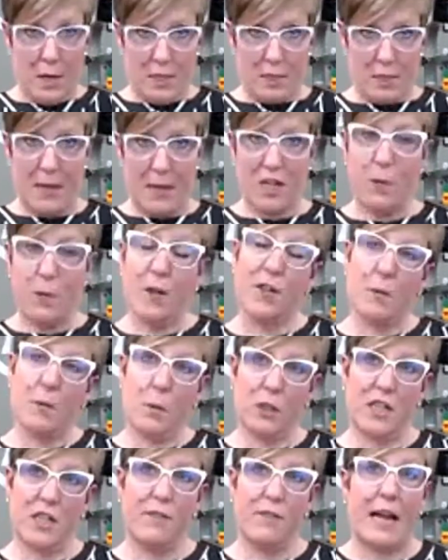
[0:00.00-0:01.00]
especially with your
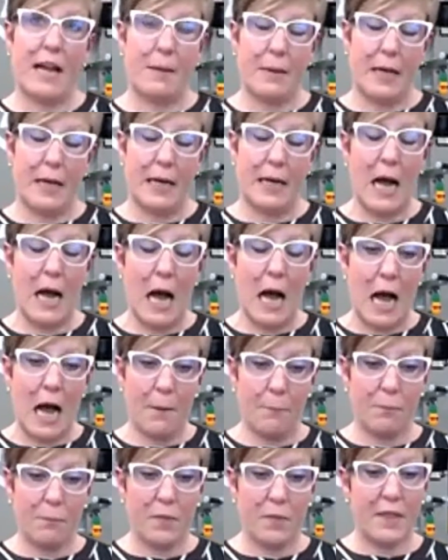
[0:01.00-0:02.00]
multivitamin
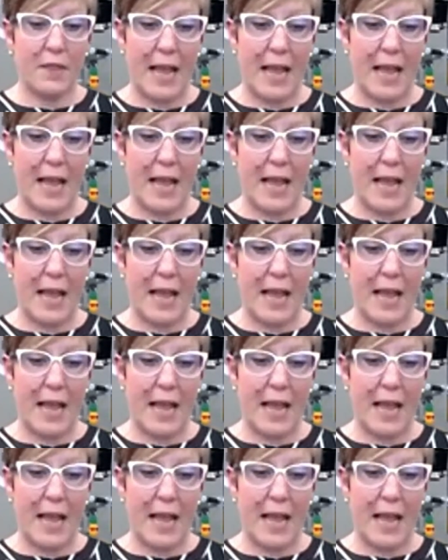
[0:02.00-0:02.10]
um,